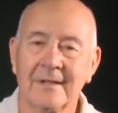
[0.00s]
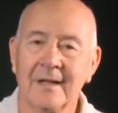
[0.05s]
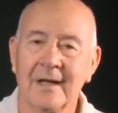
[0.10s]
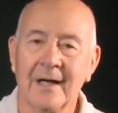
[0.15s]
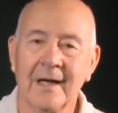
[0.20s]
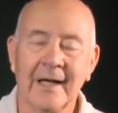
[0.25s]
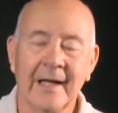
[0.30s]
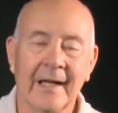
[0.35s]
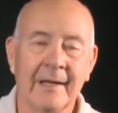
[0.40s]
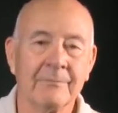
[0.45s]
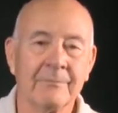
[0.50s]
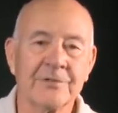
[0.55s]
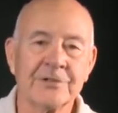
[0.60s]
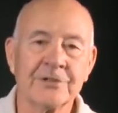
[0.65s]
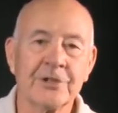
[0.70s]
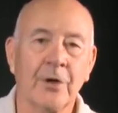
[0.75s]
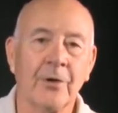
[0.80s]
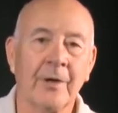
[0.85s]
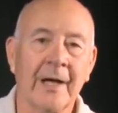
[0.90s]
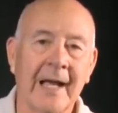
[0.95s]
I am
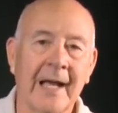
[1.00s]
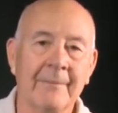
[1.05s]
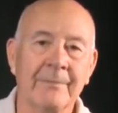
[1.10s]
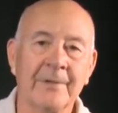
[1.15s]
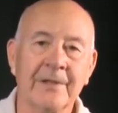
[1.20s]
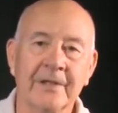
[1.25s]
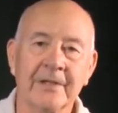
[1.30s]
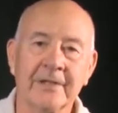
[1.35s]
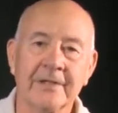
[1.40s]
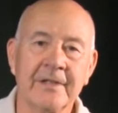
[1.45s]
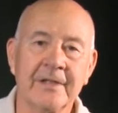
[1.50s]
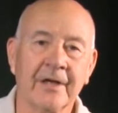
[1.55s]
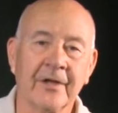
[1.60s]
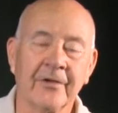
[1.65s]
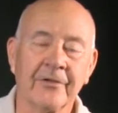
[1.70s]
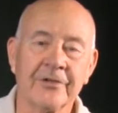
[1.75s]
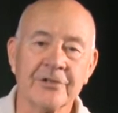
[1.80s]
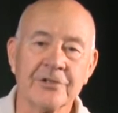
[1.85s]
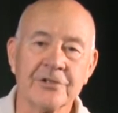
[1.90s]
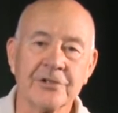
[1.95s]
so happy to tell
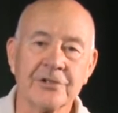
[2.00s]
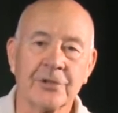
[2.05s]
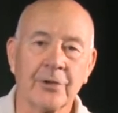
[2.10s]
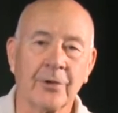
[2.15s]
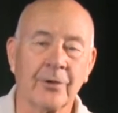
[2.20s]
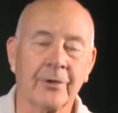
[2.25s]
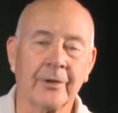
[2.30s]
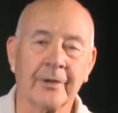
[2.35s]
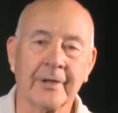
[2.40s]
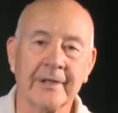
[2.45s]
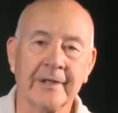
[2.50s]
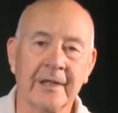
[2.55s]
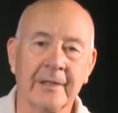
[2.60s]
this story